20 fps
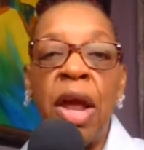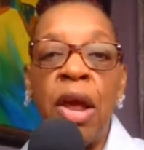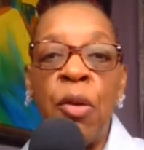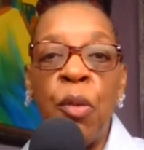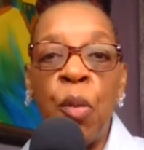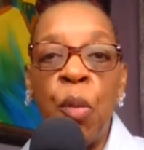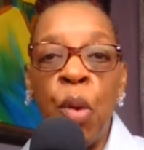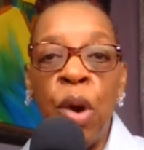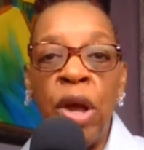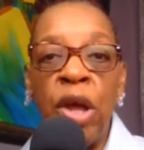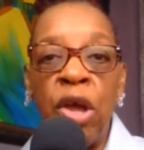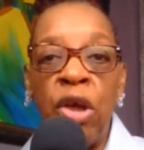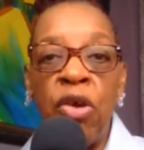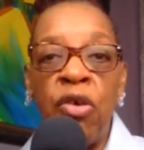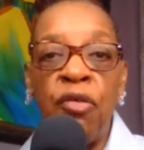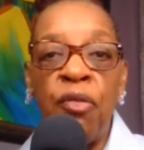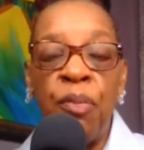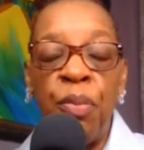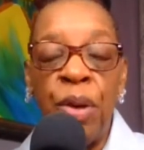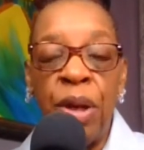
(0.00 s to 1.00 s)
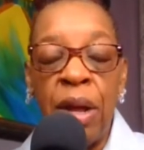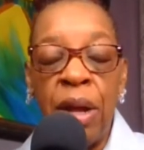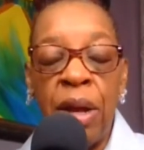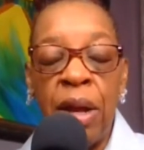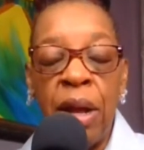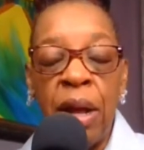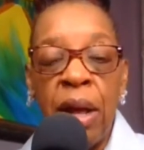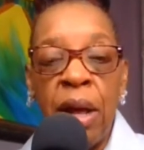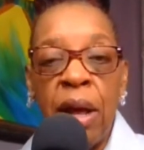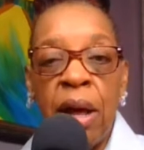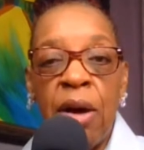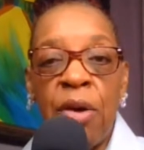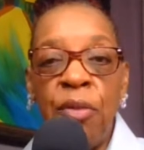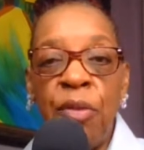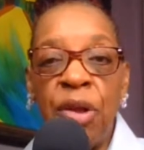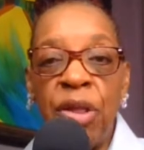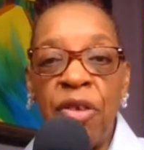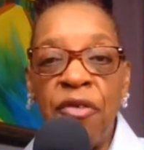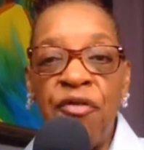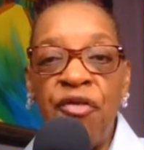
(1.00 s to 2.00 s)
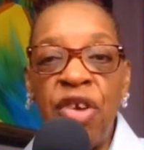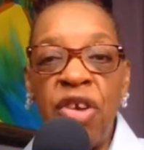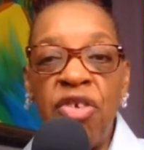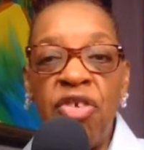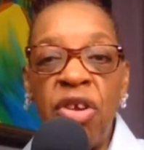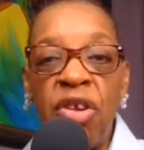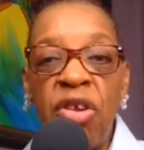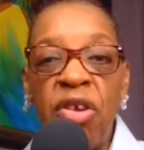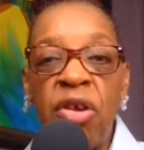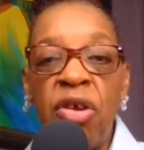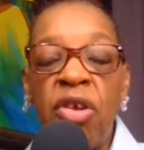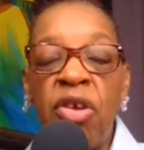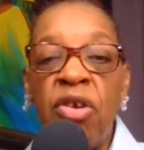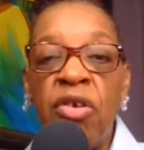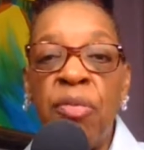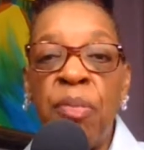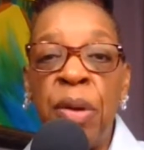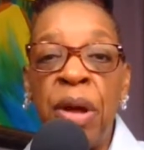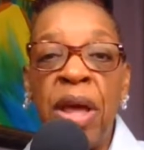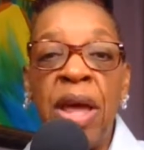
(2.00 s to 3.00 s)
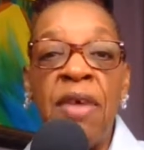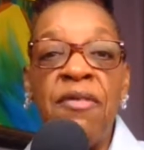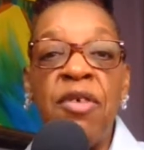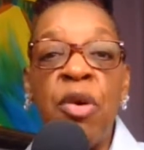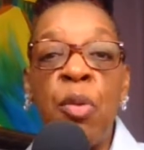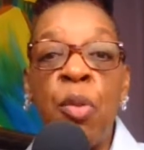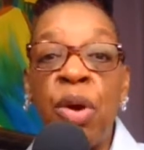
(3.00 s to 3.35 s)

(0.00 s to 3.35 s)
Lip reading: and what the vision you've been given,